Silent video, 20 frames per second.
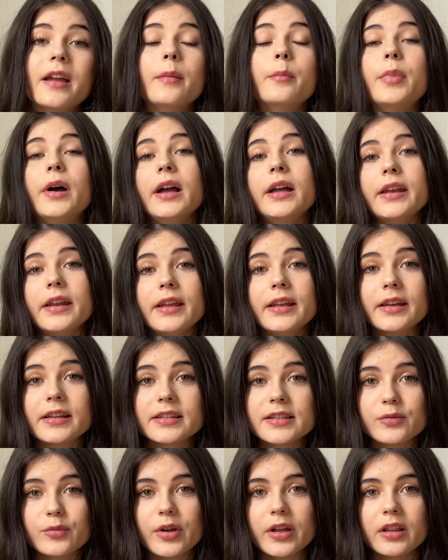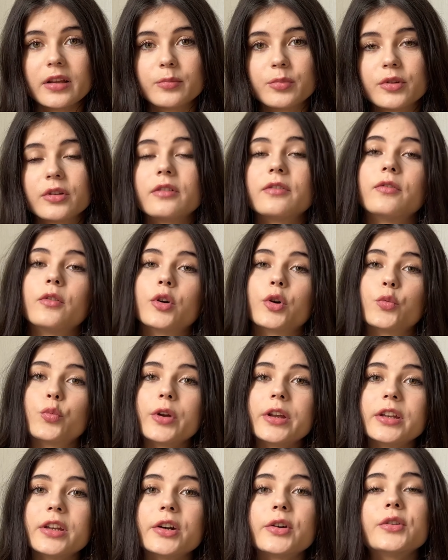But it is available for
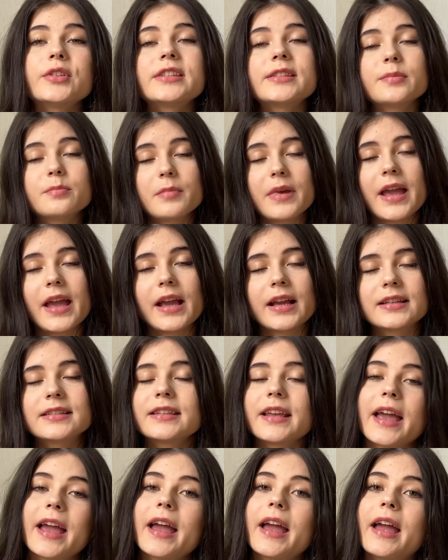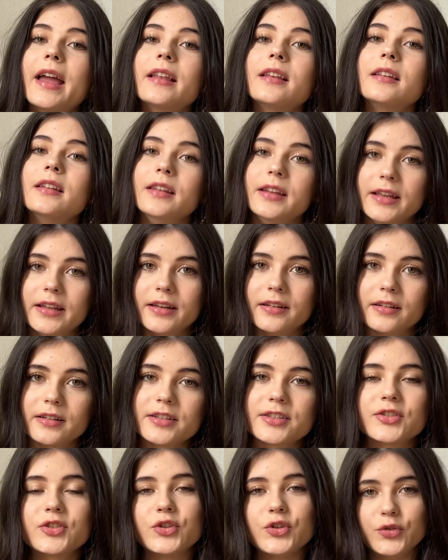Windows, Macs, and
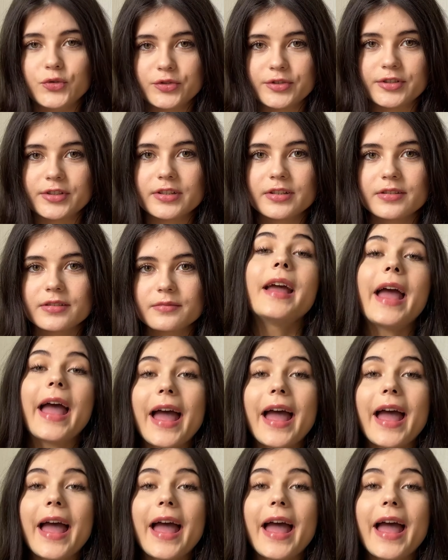Linux users.